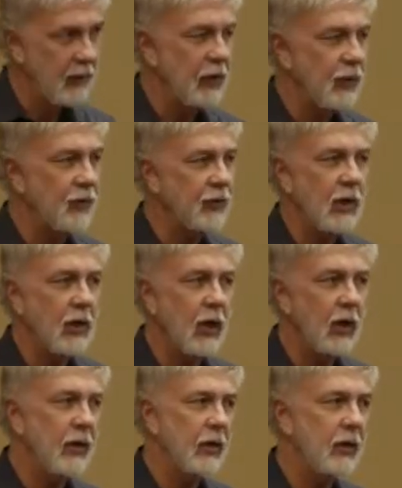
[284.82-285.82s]
and you can see
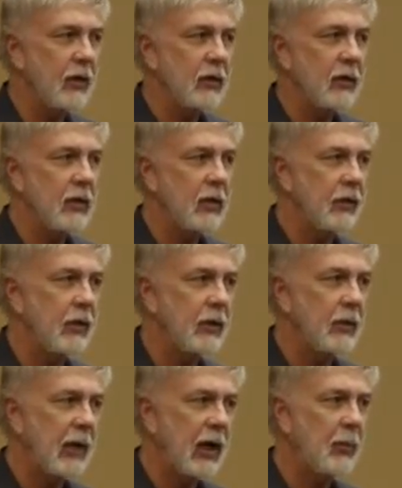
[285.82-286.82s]
on the
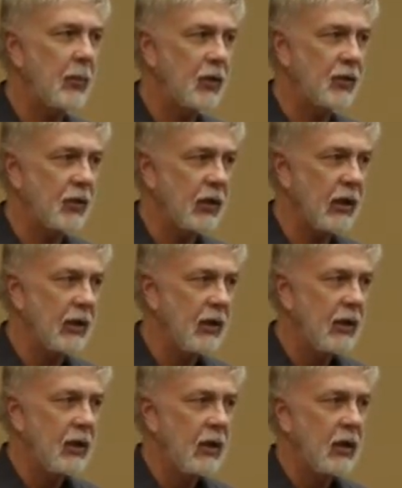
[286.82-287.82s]
PowerPoint slide,
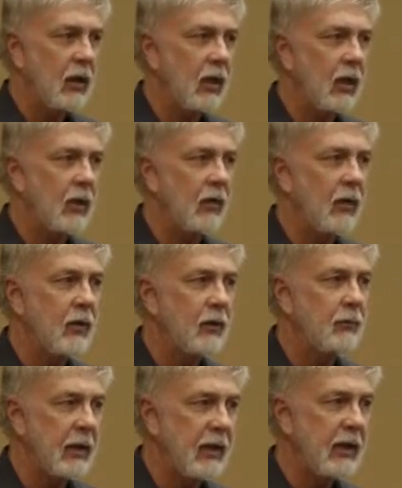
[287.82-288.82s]

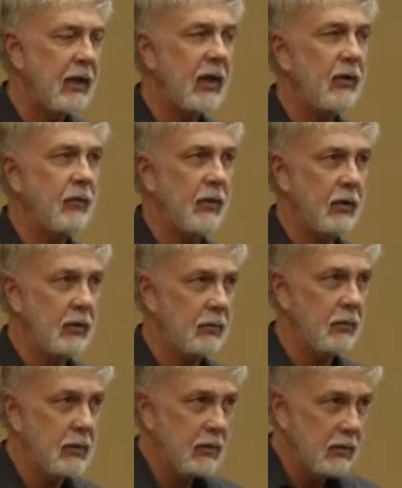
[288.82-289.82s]
BDNF,
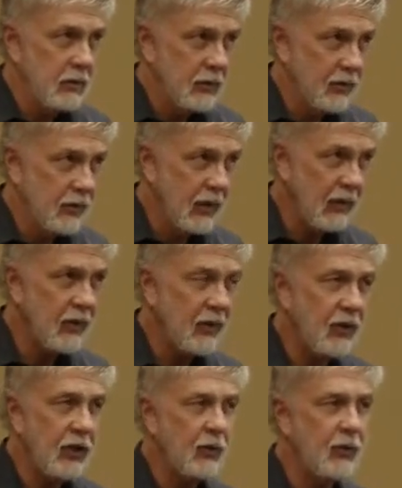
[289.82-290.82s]

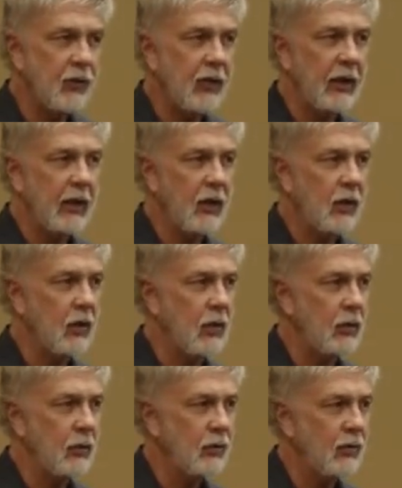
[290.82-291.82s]
significant decrease in that
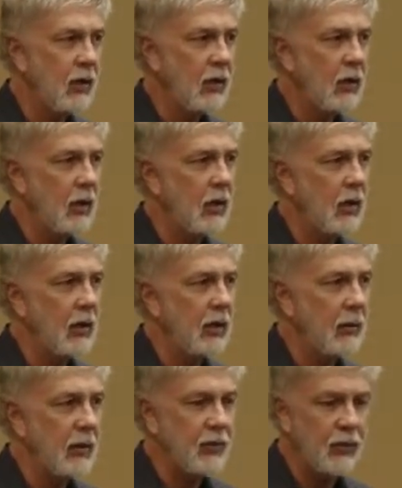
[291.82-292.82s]
occurs
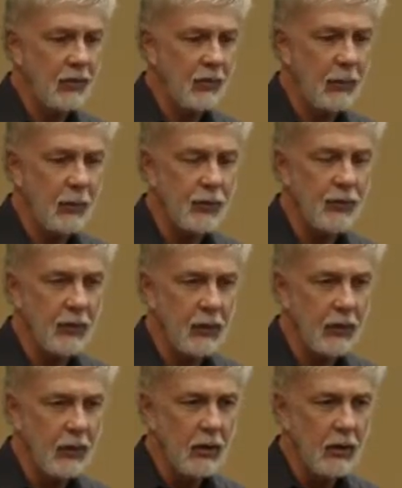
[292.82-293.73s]
in about 60%